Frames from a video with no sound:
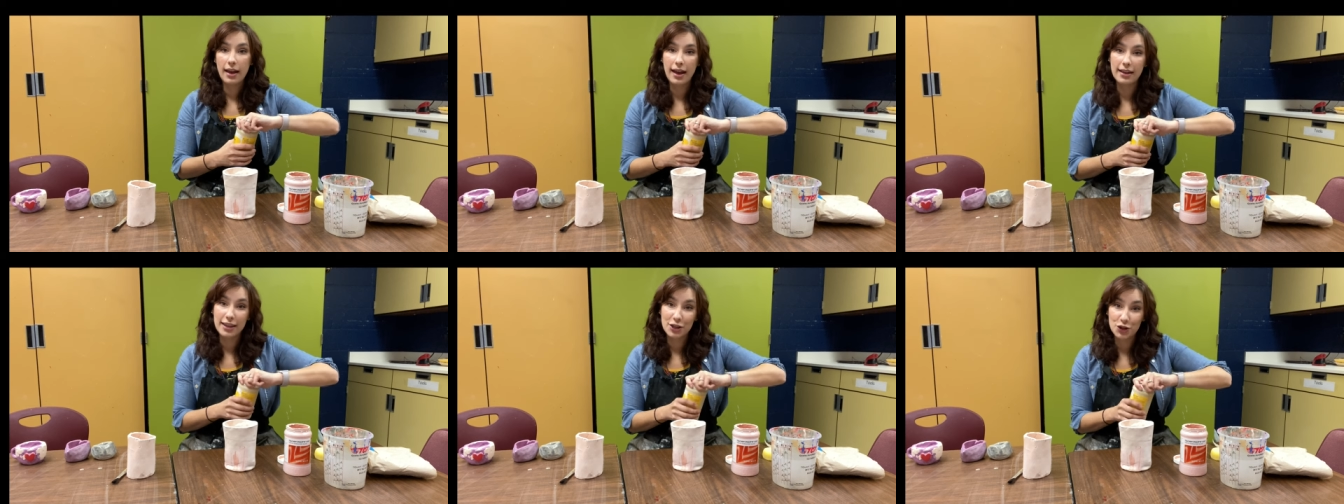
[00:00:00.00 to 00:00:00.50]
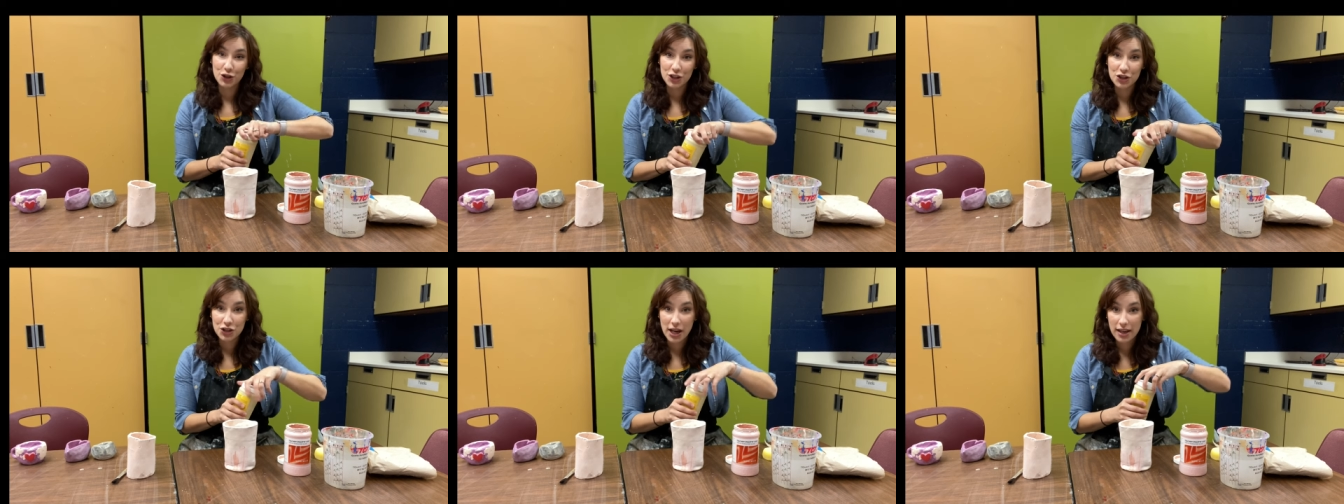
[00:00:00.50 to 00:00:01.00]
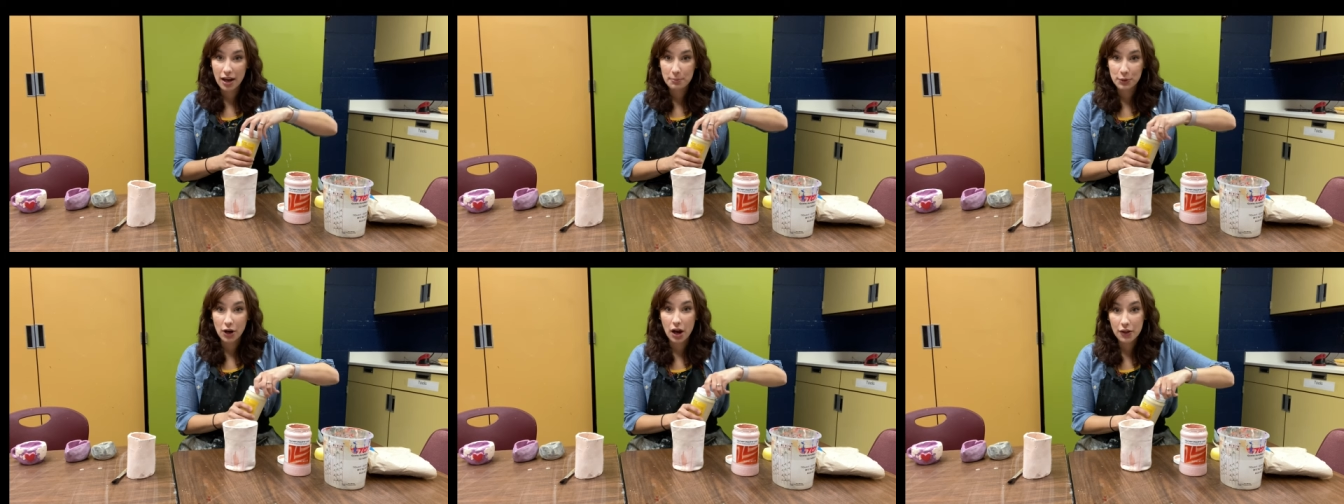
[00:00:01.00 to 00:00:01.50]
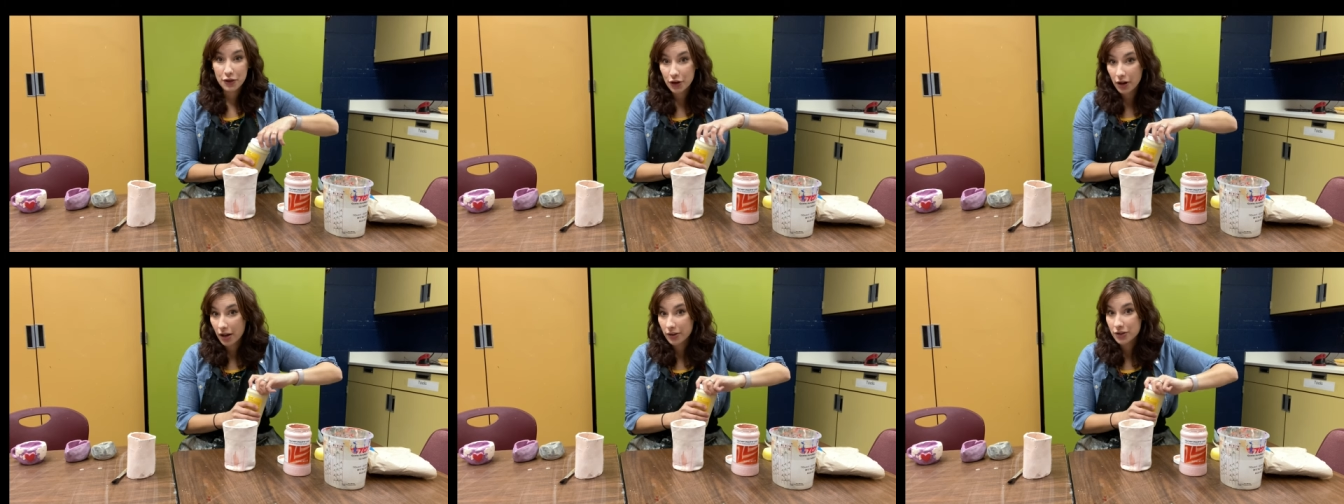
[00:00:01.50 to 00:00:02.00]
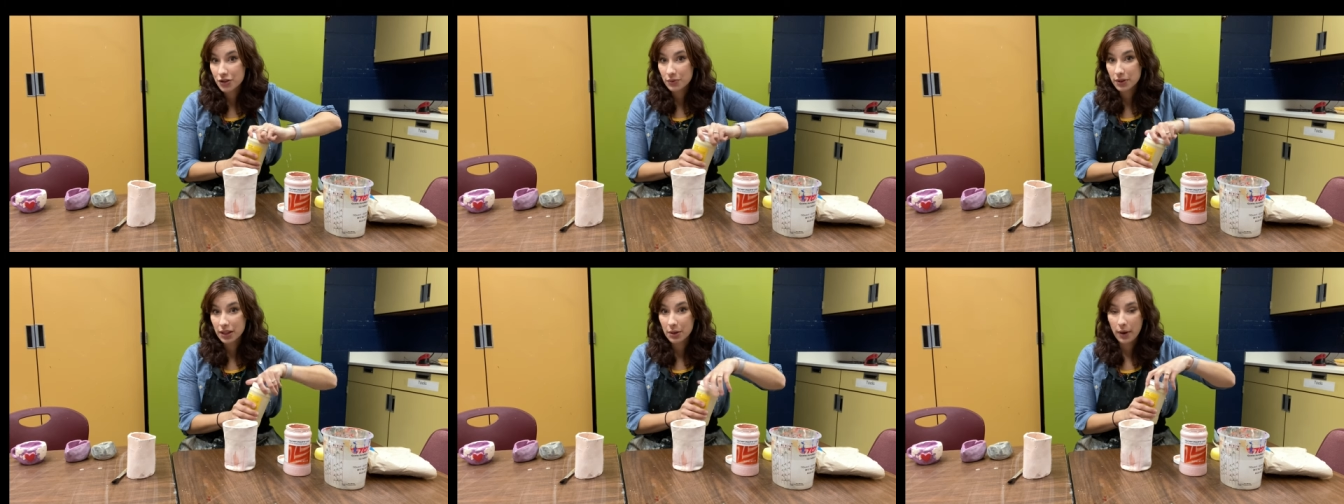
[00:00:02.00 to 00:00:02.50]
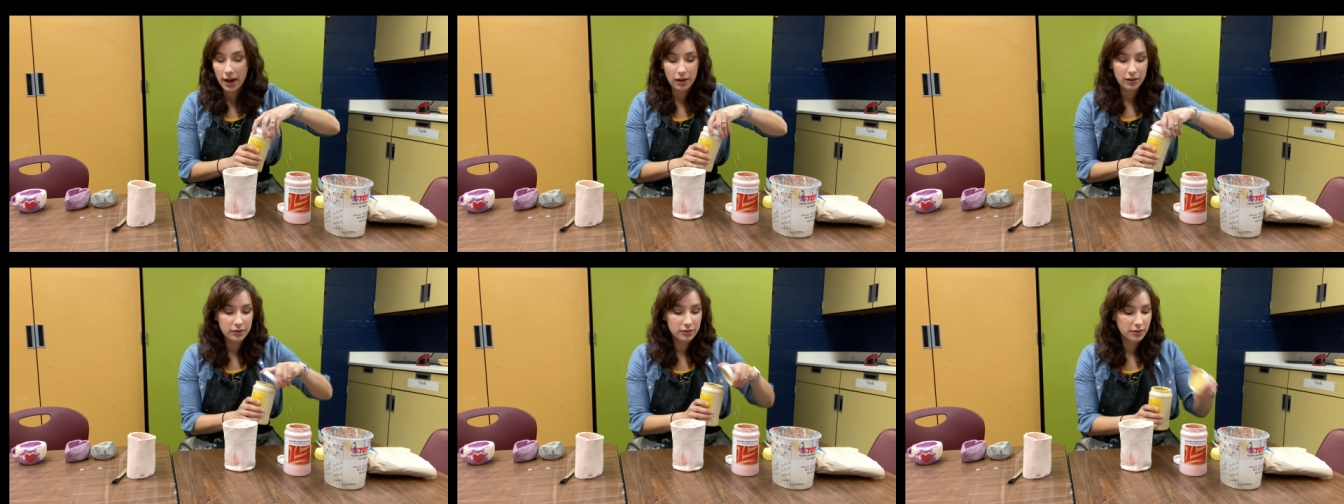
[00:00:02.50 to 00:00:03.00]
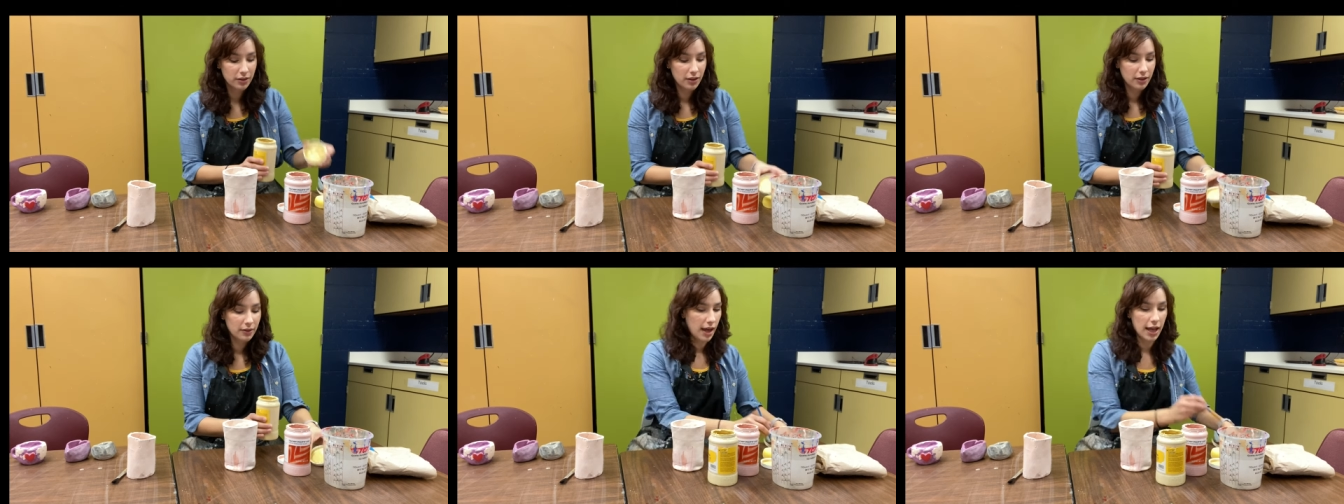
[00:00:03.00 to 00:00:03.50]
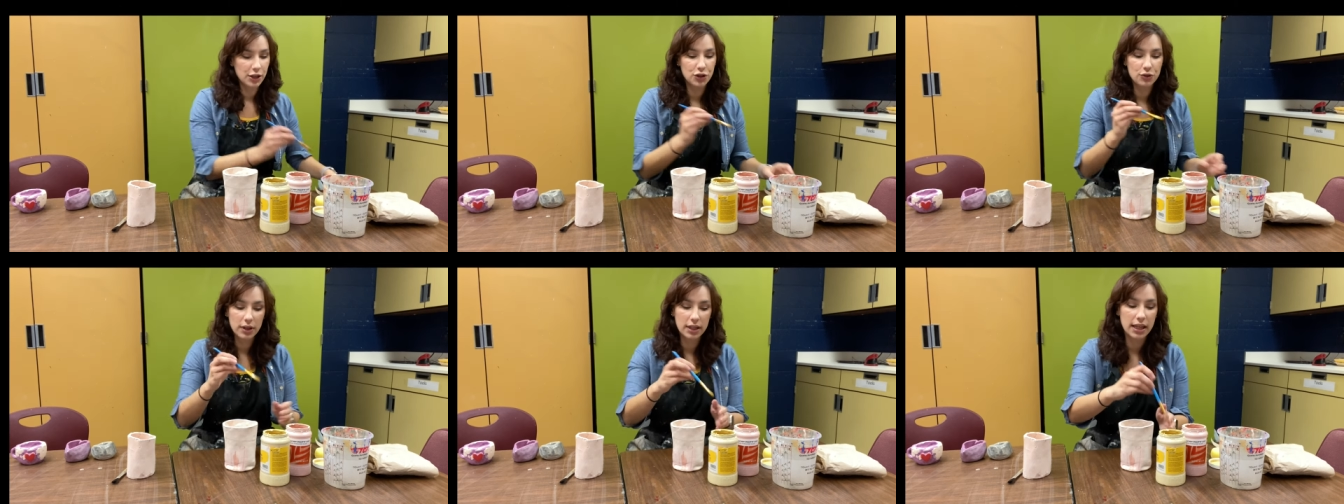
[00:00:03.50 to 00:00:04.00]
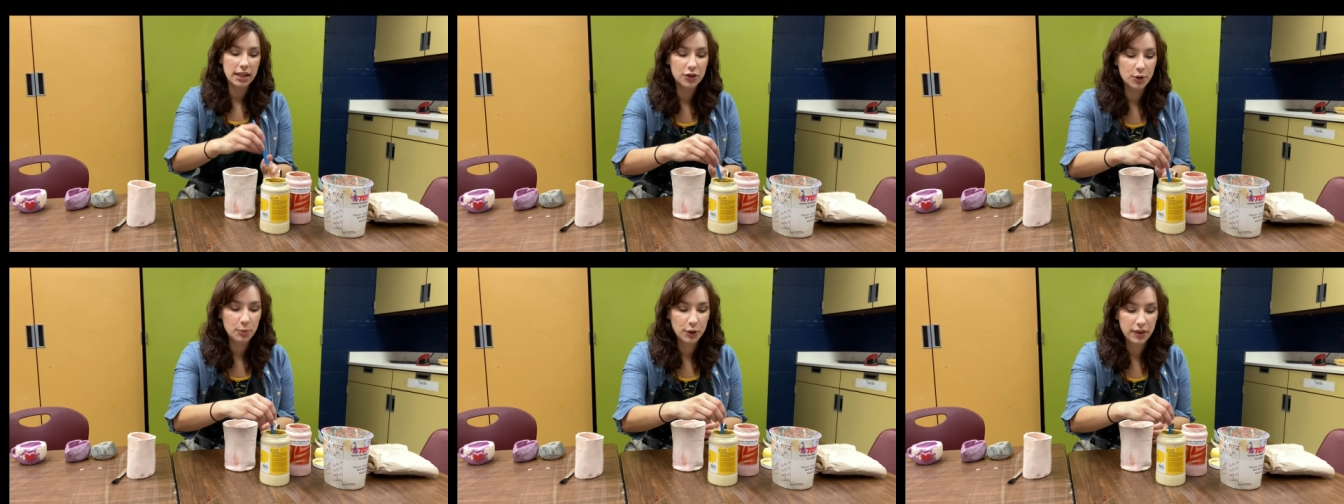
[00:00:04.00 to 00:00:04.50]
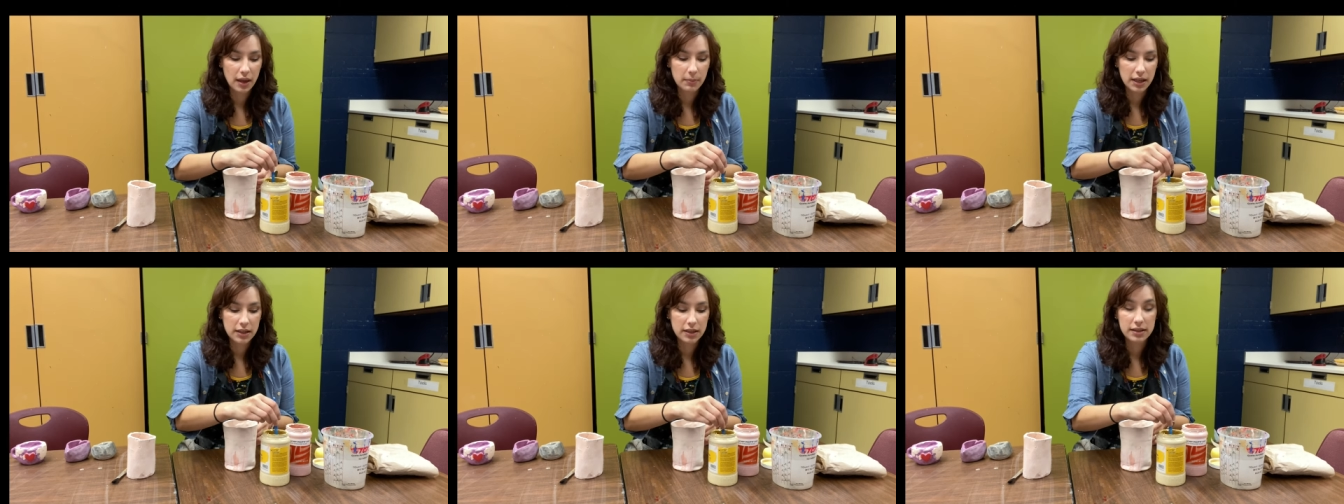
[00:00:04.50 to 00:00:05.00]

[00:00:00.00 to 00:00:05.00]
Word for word: And then you're gonna shake up your other colors really well. And you can either put them in a